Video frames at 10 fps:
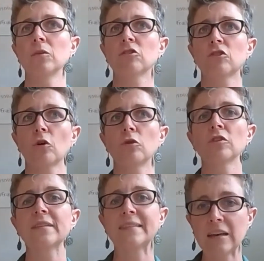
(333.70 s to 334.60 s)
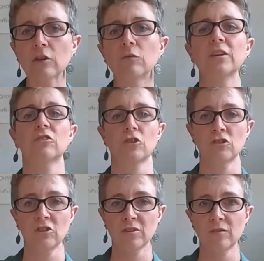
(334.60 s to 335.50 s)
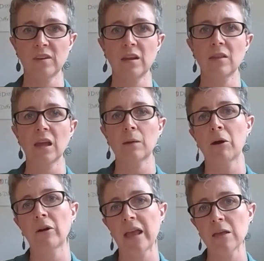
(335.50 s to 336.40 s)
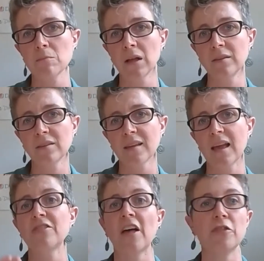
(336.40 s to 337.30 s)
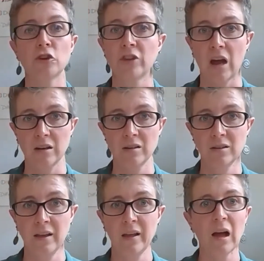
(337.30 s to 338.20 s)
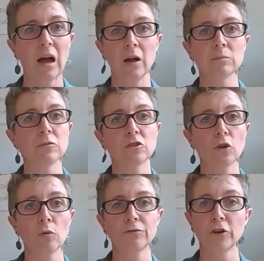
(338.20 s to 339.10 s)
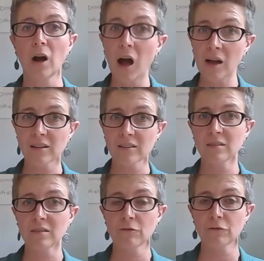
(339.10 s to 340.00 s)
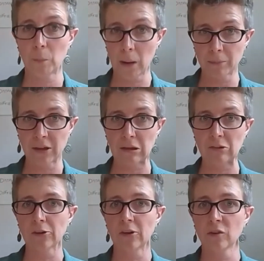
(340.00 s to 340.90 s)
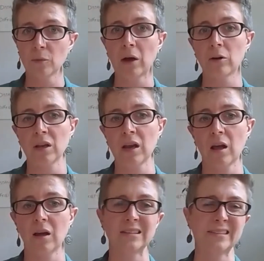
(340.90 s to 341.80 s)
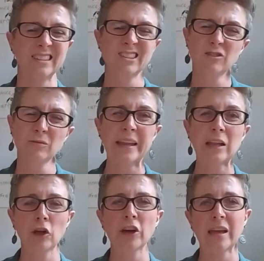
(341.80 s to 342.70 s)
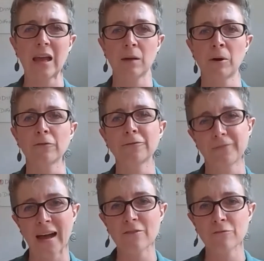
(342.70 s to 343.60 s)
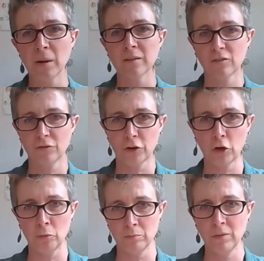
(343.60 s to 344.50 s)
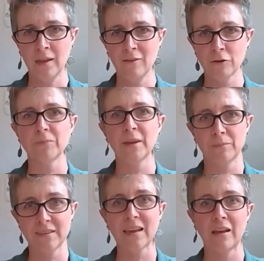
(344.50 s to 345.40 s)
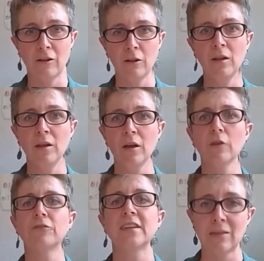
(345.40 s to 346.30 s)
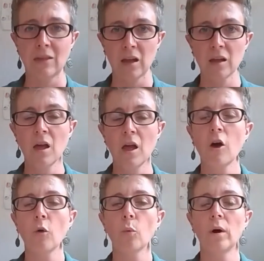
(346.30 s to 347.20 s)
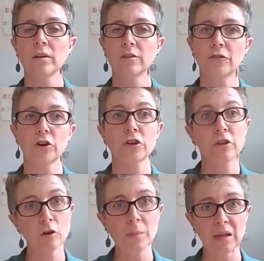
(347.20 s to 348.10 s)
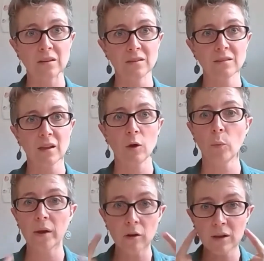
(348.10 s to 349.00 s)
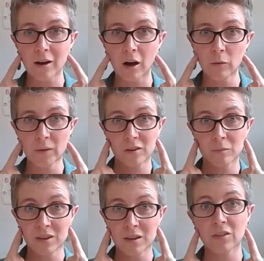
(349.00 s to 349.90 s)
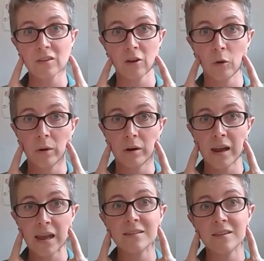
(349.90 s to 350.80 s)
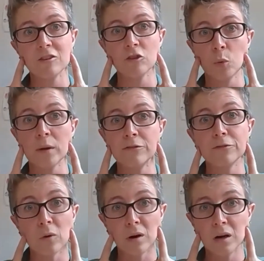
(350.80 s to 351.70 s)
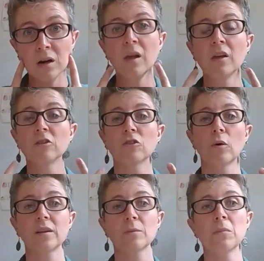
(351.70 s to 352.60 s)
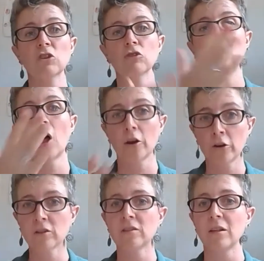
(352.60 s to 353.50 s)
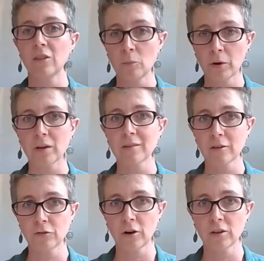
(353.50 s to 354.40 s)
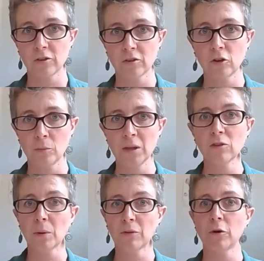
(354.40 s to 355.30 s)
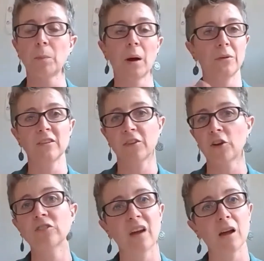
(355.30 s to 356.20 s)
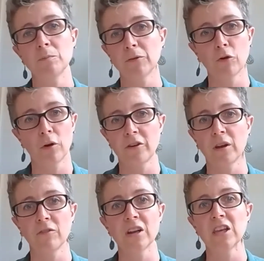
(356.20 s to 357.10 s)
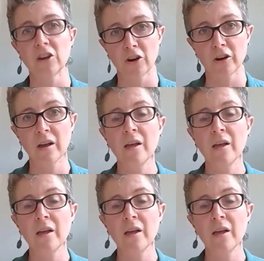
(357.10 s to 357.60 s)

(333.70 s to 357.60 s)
So you'll see a resurgence of teething at about 8 months and then they're done. So for us, for puppies, it's about you're really looking at about 5 months from tip to tail of teething. Whereas for humans, like, we don't get our wisdom teeth until we're 18 to 24. So it's a much longer teething process for us as humans, but for puppies, they're done before they're even a year.